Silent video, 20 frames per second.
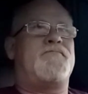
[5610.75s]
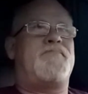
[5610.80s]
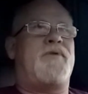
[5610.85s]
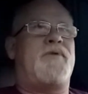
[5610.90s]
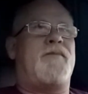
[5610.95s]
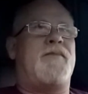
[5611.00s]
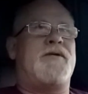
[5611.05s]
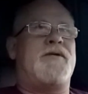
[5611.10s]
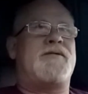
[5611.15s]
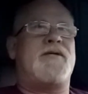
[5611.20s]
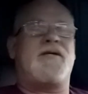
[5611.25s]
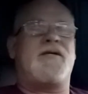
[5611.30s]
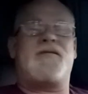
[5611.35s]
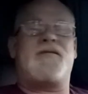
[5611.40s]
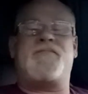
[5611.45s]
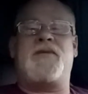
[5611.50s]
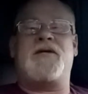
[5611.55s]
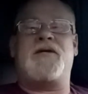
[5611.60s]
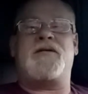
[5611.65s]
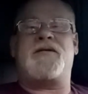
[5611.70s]
probably
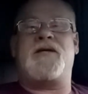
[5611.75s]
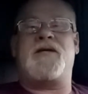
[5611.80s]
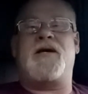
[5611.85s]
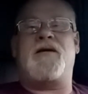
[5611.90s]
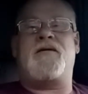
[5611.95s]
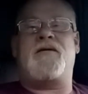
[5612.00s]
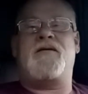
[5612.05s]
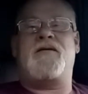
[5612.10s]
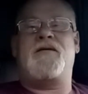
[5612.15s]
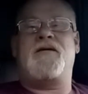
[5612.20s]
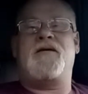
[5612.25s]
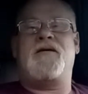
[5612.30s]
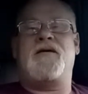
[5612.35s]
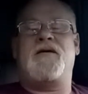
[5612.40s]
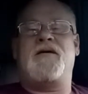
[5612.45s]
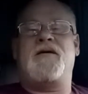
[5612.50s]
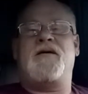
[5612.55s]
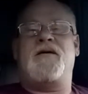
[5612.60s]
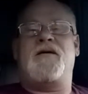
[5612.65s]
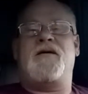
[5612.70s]
6 months now.
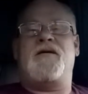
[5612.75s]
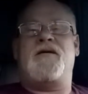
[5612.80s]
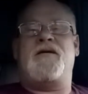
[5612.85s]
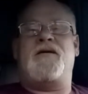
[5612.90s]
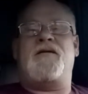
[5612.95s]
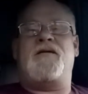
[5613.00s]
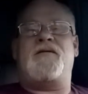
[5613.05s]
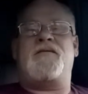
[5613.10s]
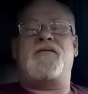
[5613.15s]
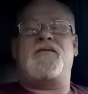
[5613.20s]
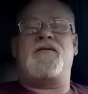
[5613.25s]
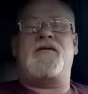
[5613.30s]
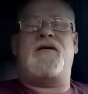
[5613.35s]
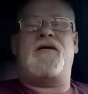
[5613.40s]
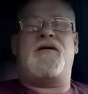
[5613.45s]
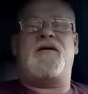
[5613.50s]
You know,